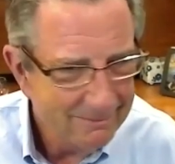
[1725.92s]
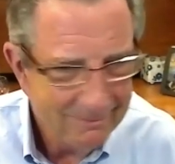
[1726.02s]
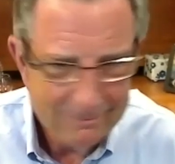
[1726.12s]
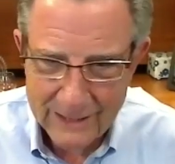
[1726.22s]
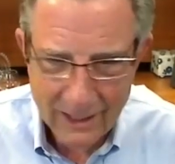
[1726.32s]

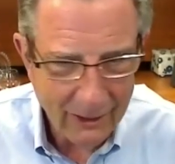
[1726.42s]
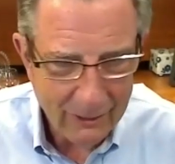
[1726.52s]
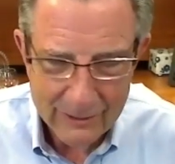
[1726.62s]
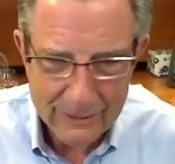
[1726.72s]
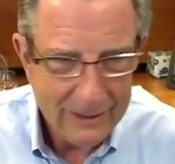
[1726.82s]
No,
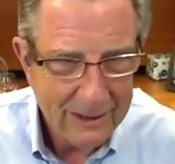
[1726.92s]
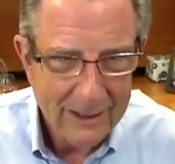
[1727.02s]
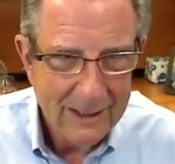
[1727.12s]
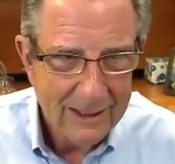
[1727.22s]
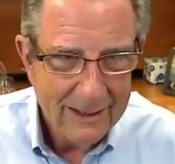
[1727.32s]

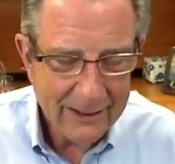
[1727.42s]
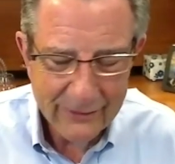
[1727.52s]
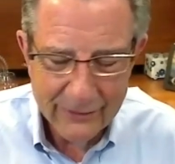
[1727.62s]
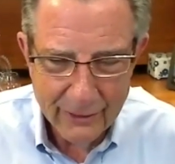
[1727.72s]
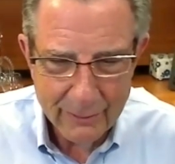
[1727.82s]
this
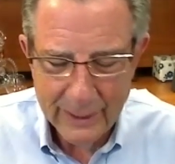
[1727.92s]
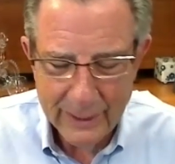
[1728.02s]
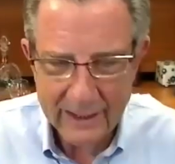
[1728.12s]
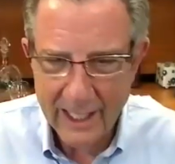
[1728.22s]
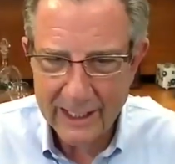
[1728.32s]
is going to be
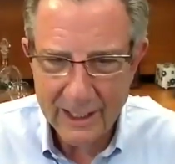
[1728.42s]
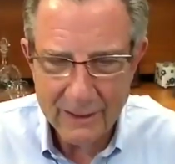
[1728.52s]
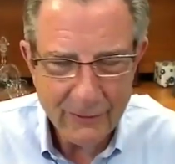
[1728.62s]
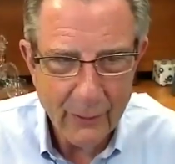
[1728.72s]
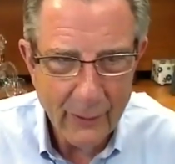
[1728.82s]
like
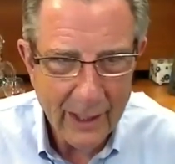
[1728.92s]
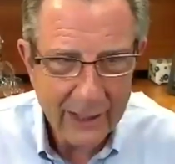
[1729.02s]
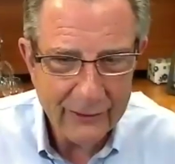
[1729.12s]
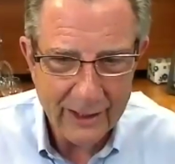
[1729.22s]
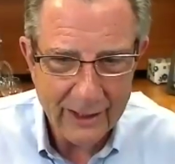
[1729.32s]

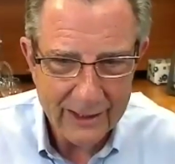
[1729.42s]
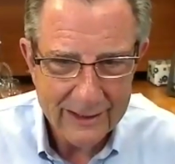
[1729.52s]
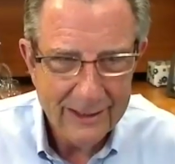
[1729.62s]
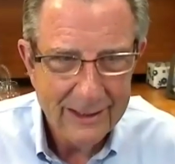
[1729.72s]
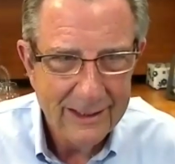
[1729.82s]
influenza.
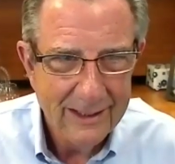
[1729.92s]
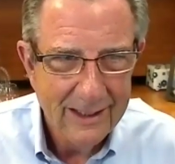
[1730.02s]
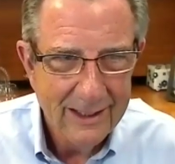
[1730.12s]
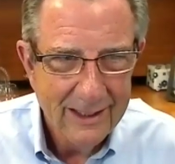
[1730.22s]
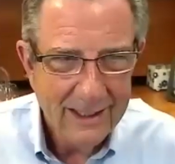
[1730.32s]

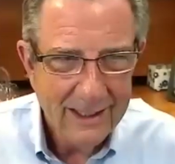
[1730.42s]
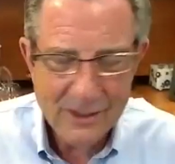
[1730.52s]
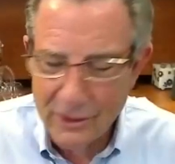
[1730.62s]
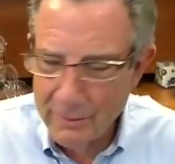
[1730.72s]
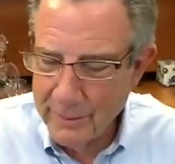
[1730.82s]
It's
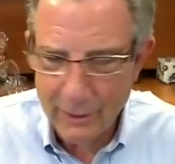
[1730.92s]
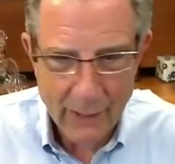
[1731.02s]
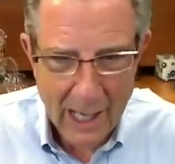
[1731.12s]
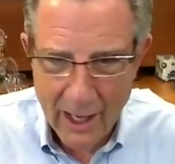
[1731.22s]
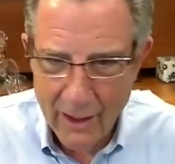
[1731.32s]
going to be
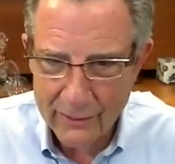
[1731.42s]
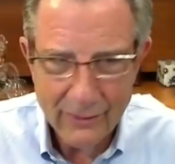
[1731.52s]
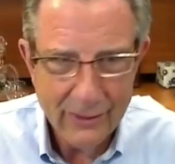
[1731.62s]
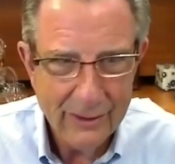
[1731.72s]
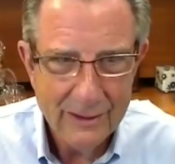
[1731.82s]
around
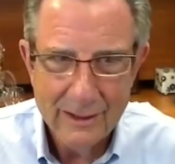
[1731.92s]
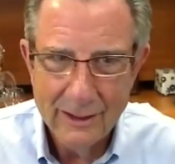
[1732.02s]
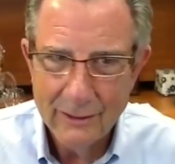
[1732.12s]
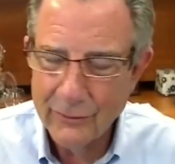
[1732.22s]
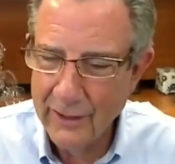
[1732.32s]

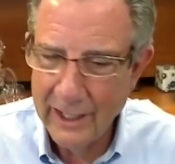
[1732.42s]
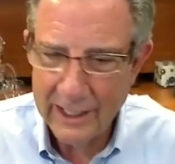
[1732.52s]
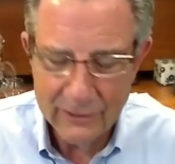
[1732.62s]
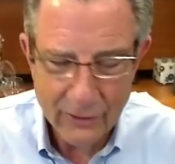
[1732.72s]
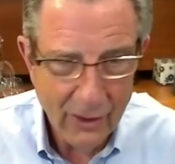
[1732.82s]
for a
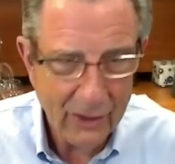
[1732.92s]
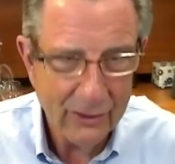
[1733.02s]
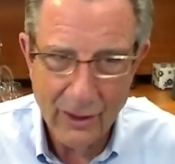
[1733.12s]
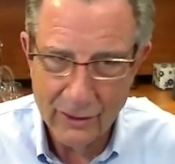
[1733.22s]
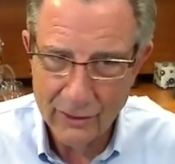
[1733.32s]
long,
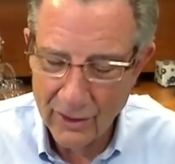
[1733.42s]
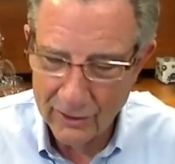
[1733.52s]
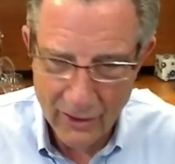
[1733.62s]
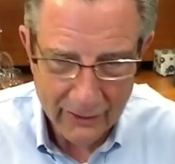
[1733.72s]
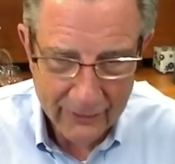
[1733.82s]
long, long,
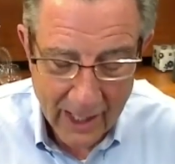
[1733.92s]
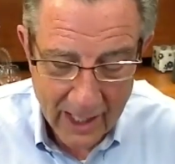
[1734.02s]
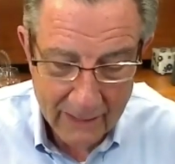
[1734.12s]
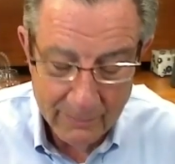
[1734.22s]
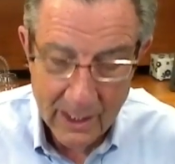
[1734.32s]
long
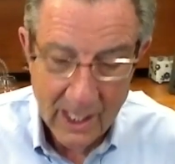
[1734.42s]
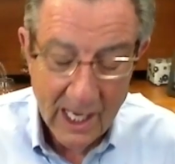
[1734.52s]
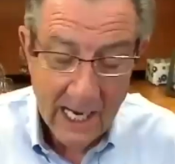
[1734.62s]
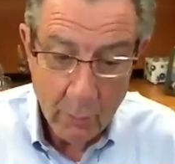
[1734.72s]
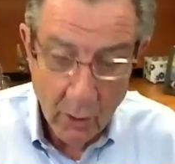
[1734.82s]
time.
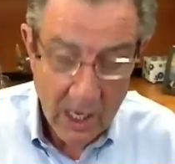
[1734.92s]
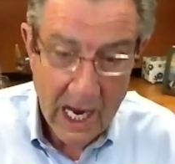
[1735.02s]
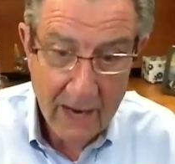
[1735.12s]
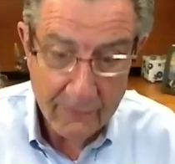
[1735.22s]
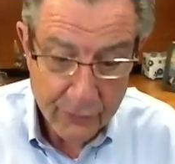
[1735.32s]
And we'll
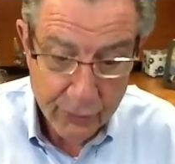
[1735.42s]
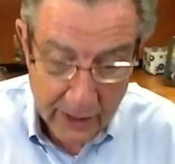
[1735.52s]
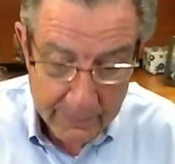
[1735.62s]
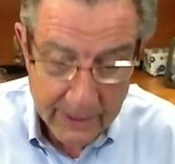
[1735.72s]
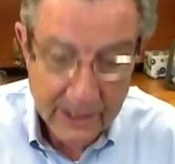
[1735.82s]
have
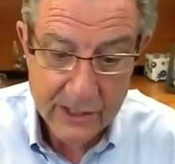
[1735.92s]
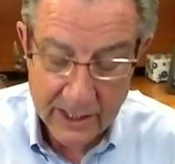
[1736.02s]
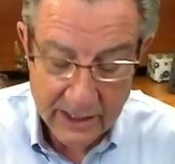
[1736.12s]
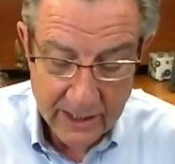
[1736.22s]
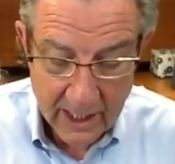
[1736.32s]
treatments
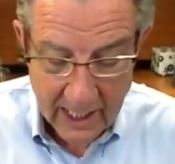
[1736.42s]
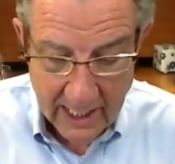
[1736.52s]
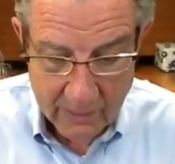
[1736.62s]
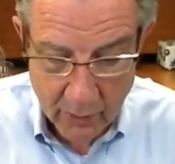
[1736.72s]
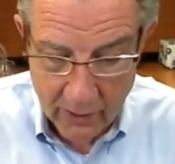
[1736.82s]

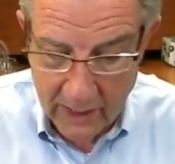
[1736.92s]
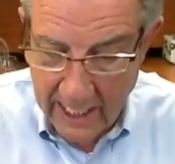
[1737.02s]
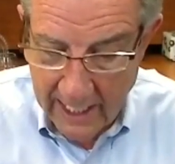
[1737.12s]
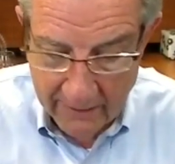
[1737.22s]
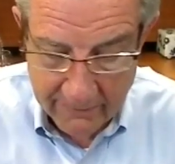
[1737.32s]
and we'll
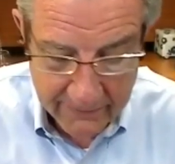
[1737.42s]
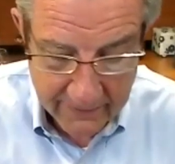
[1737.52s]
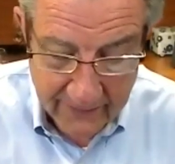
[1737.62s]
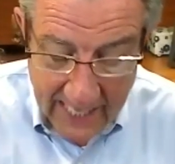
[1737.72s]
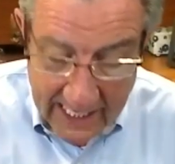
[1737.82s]
have
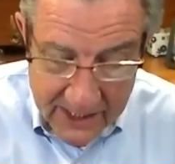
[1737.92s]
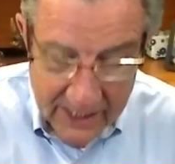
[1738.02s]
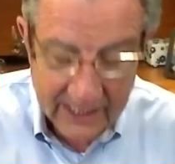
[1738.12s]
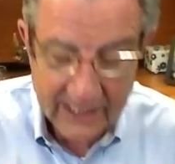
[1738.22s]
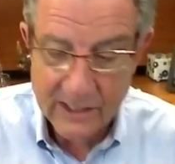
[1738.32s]

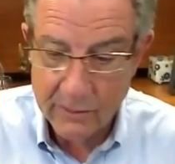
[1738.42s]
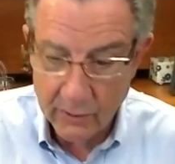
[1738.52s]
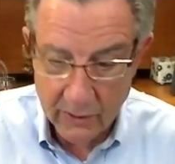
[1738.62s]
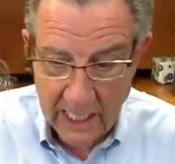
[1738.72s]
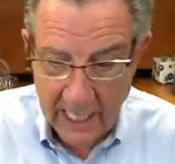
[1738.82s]
vaccines, and
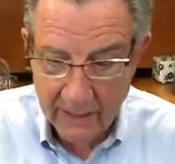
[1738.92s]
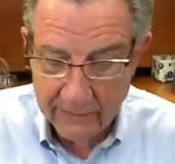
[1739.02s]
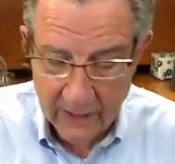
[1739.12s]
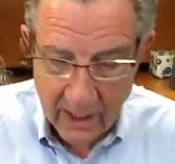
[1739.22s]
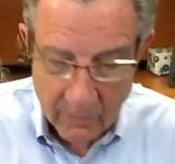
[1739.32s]
we'll
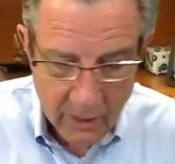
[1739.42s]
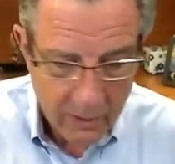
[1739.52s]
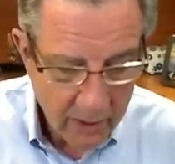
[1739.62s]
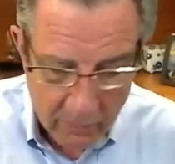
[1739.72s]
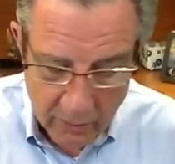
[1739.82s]

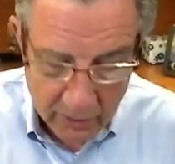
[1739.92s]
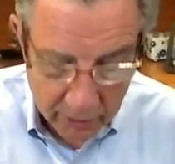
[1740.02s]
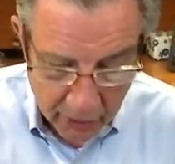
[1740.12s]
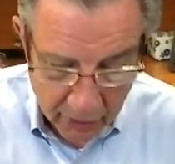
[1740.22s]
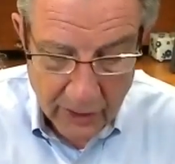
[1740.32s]

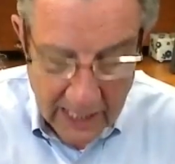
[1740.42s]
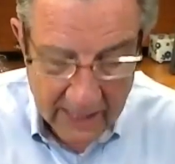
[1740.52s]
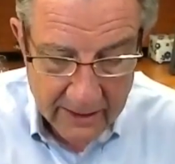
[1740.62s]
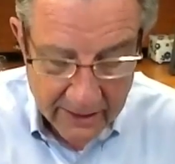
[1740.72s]
learn how to